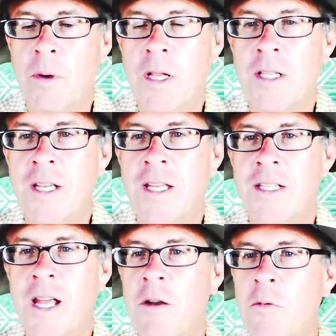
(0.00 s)
but it,
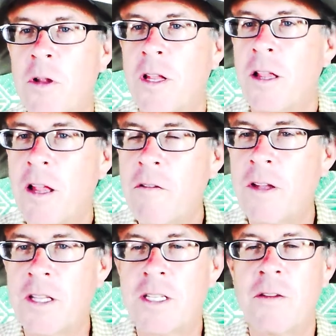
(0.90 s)
it's not really
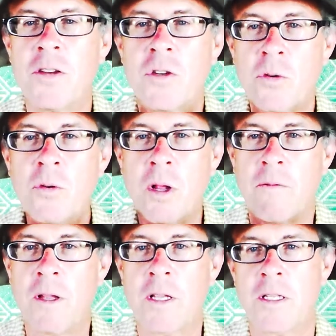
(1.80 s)
lovely. It doesn't have this true
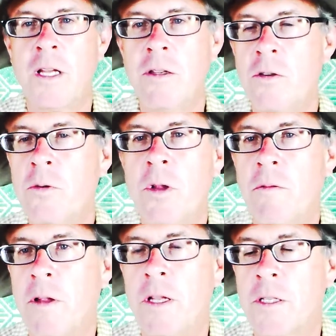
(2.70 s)
loveliness, not the true
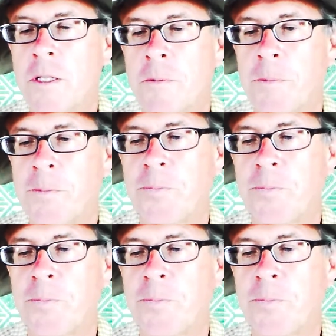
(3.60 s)
loveliness.